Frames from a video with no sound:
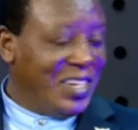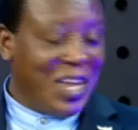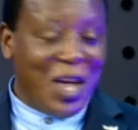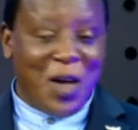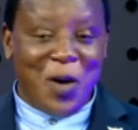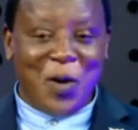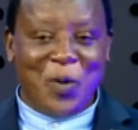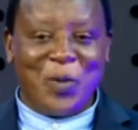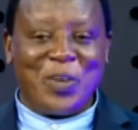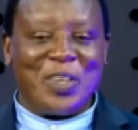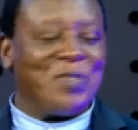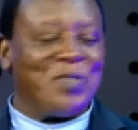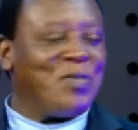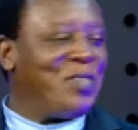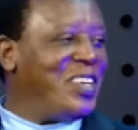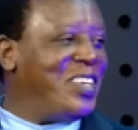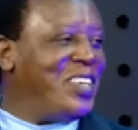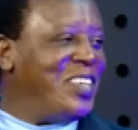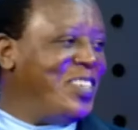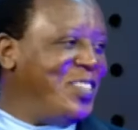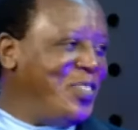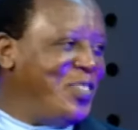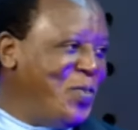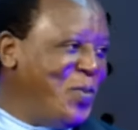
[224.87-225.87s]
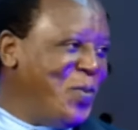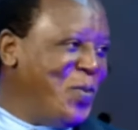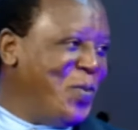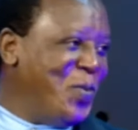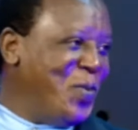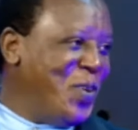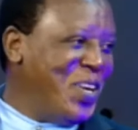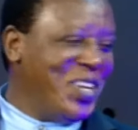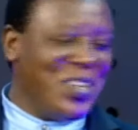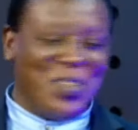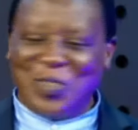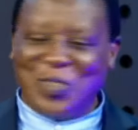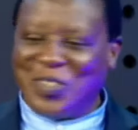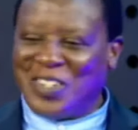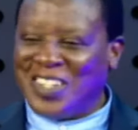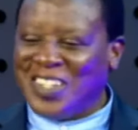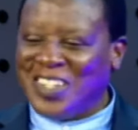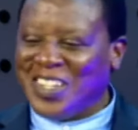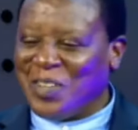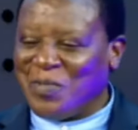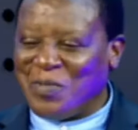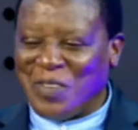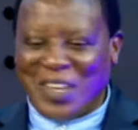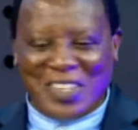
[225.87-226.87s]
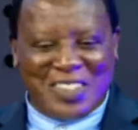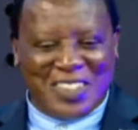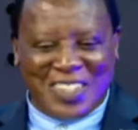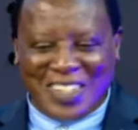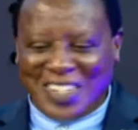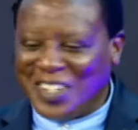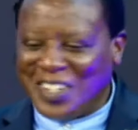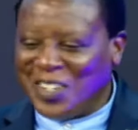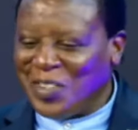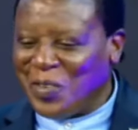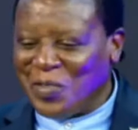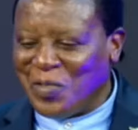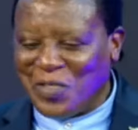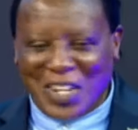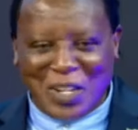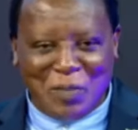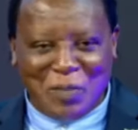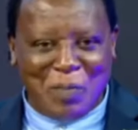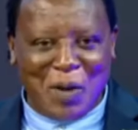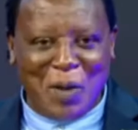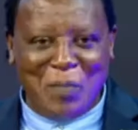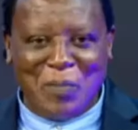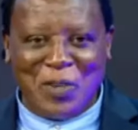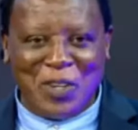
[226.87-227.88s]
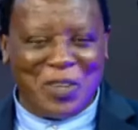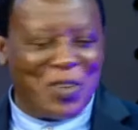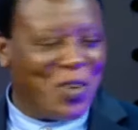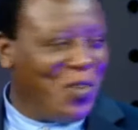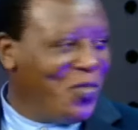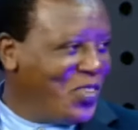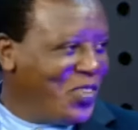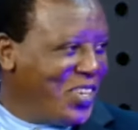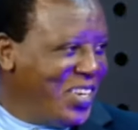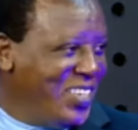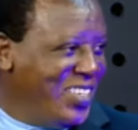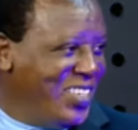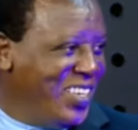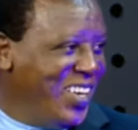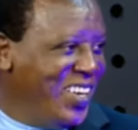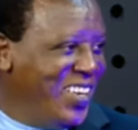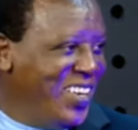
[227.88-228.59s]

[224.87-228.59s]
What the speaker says: Now, even you, when you see the first lady of the Republic of Kenya,